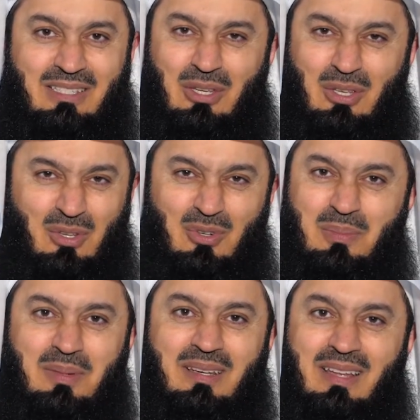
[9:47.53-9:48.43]
a
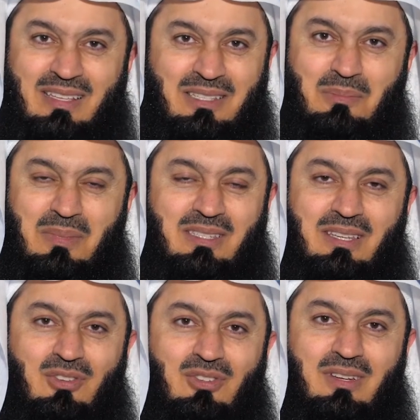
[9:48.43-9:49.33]
human as a
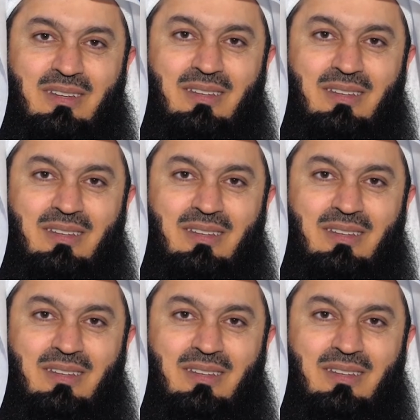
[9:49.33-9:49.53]
messenger?